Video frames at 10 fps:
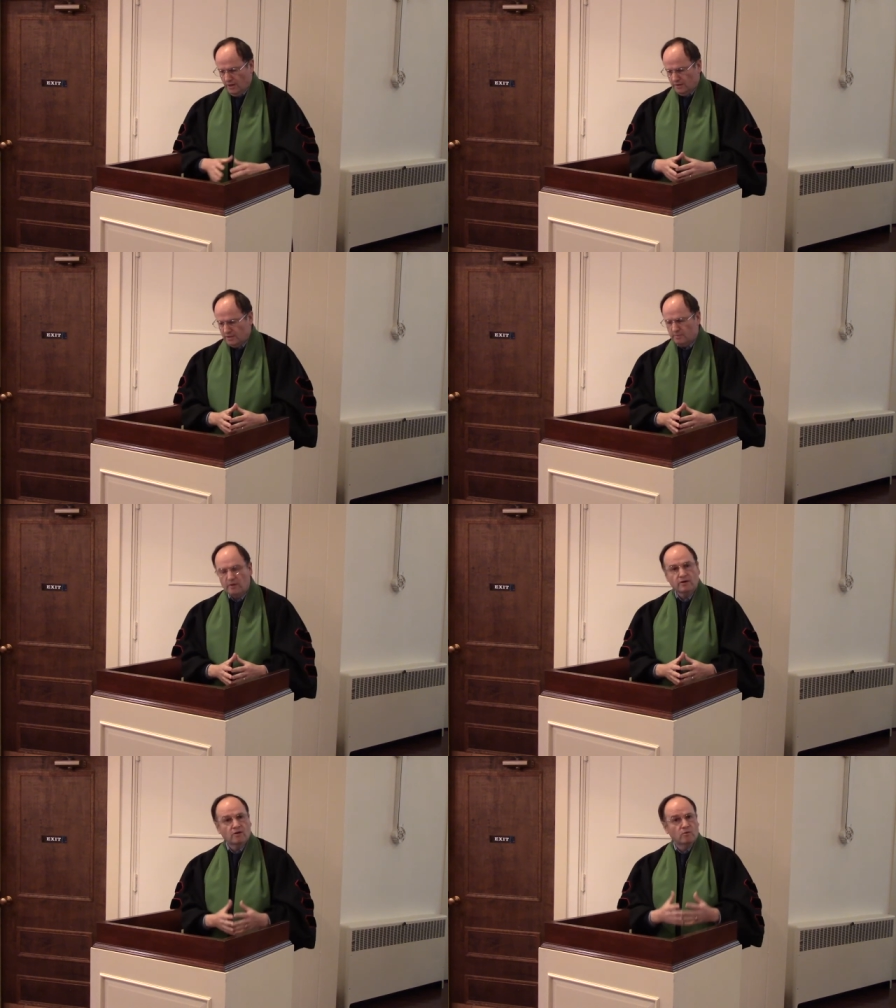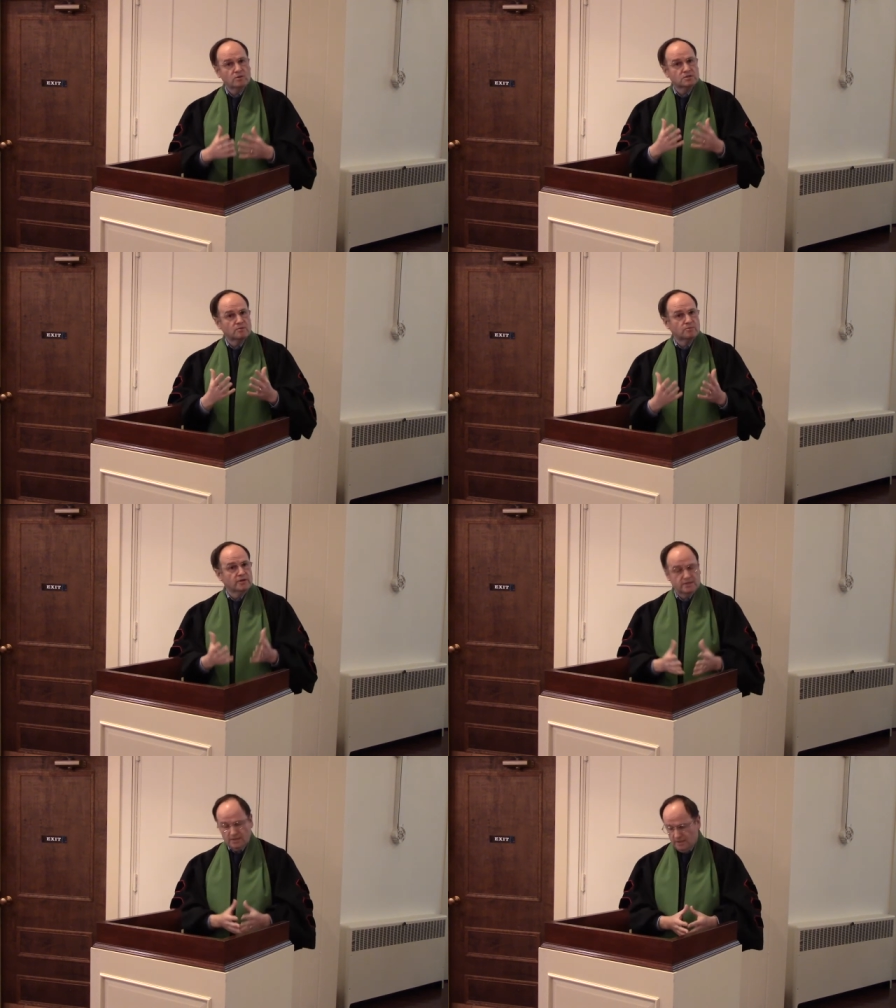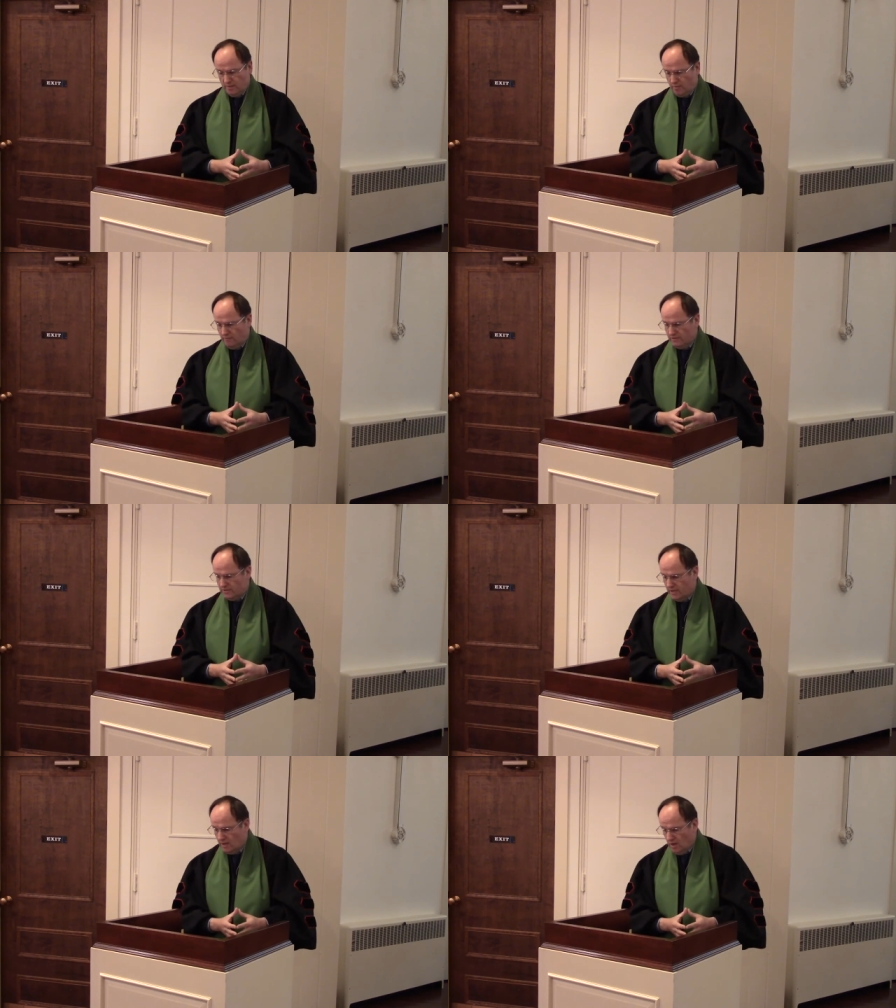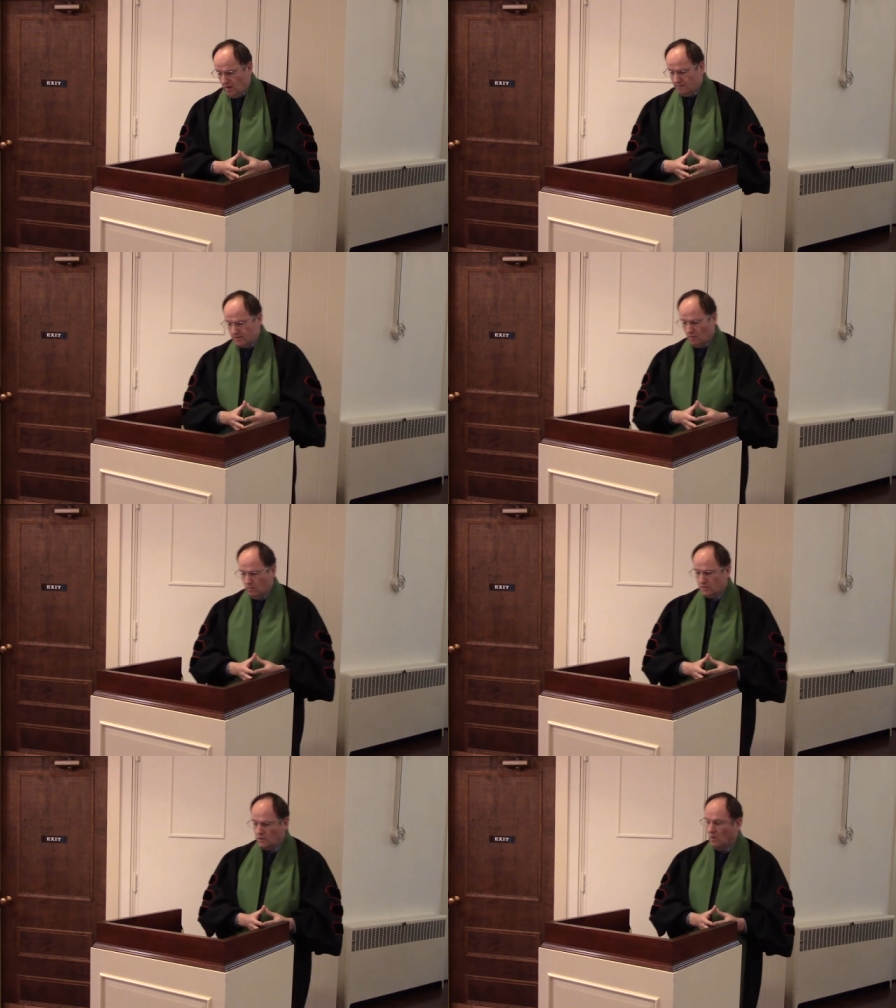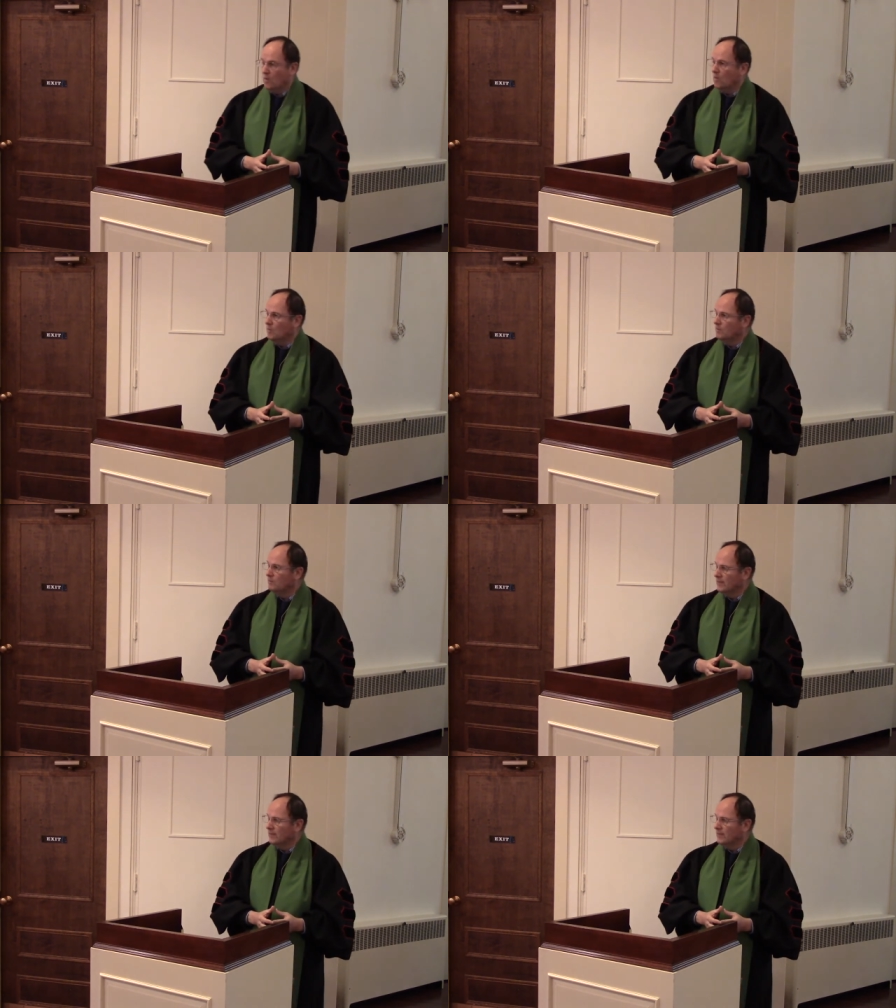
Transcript: This miracle was completed in the privacy of someone's home.